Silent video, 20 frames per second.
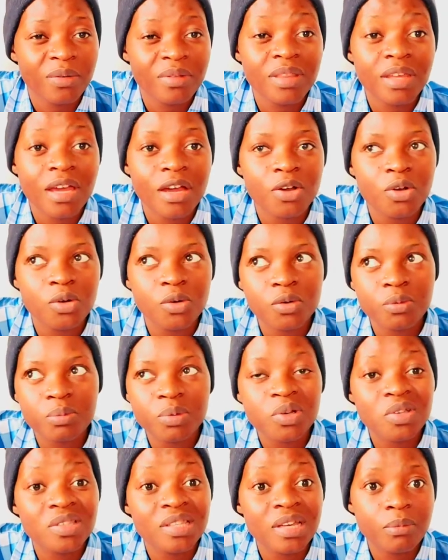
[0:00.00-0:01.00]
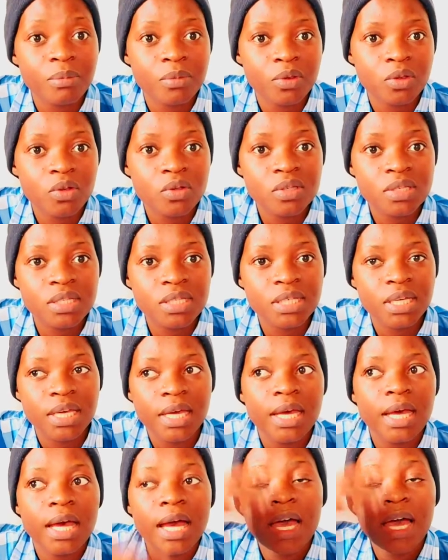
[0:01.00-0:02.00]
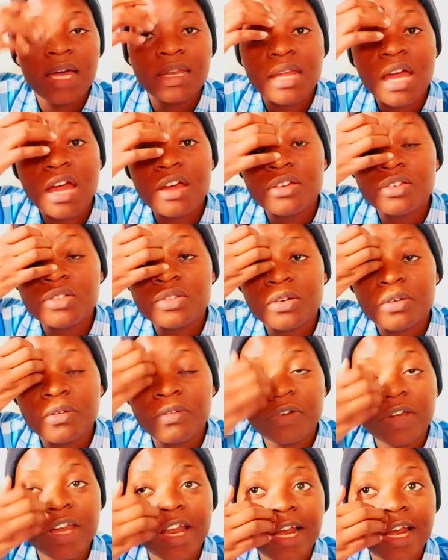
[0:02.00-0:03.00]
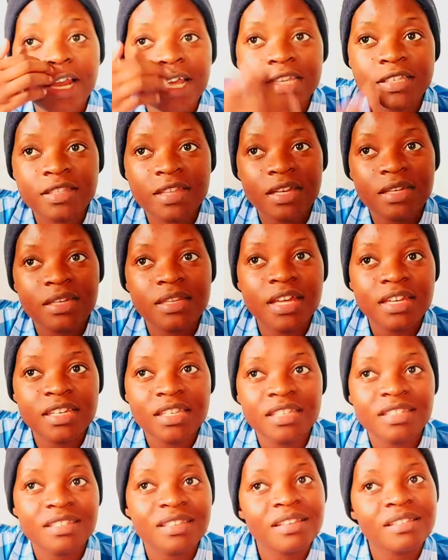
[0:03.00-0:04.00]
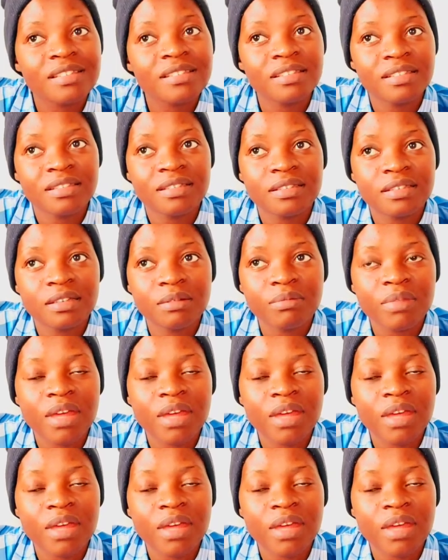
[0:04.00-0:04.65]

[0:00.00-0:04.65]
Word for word: They are good because I'm used and I also realized that that is the system.